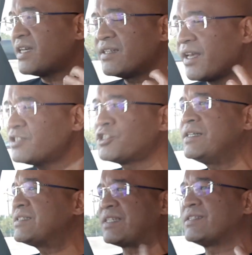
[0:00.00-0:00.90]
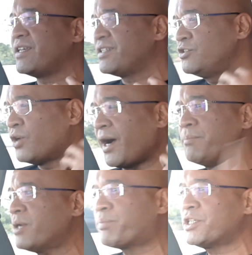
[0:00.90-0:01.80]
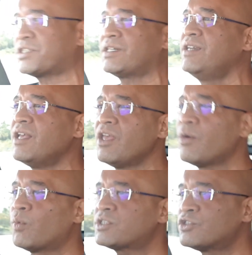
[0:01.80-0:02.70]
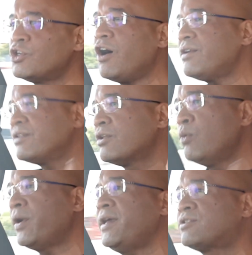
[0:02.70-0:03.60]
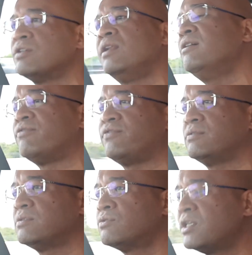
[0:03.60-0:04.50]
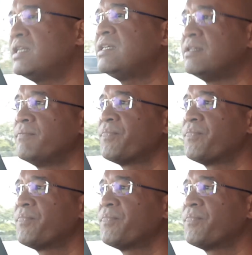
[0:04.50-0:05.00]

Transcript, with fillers: and anxious and, and you know, high blood pressure was not the way to live, really.